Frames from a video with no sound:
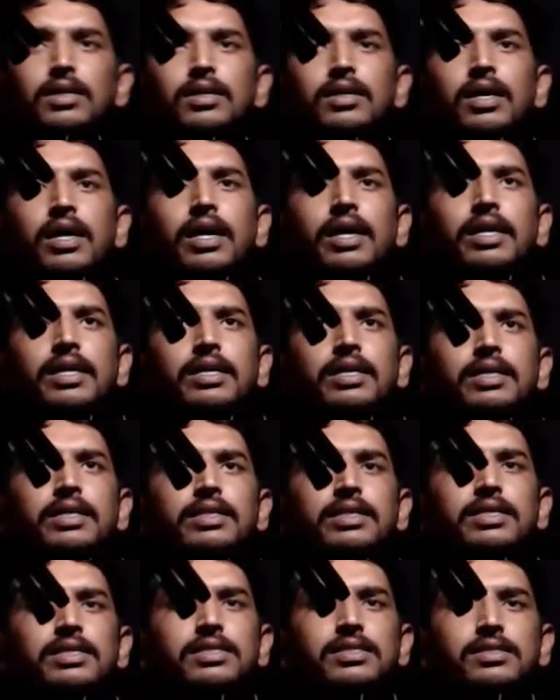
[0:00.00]
and in
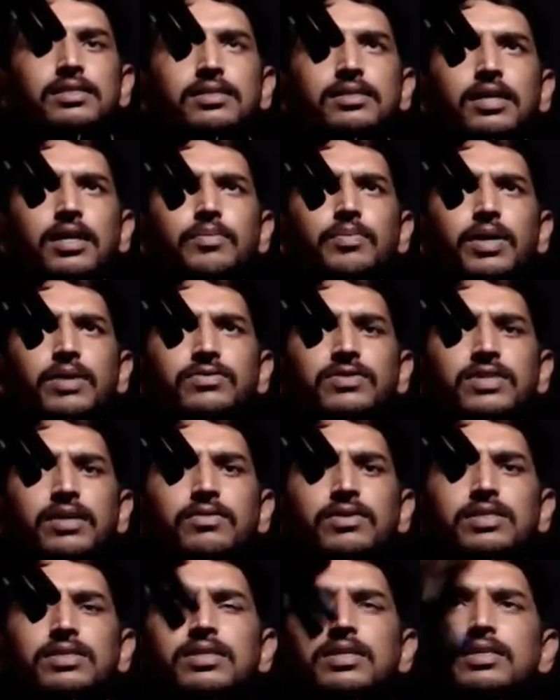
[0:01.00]
this type of
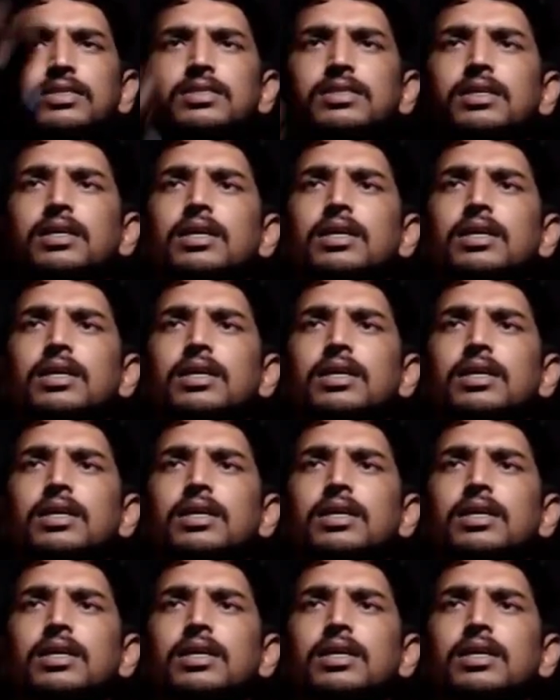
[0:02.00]
services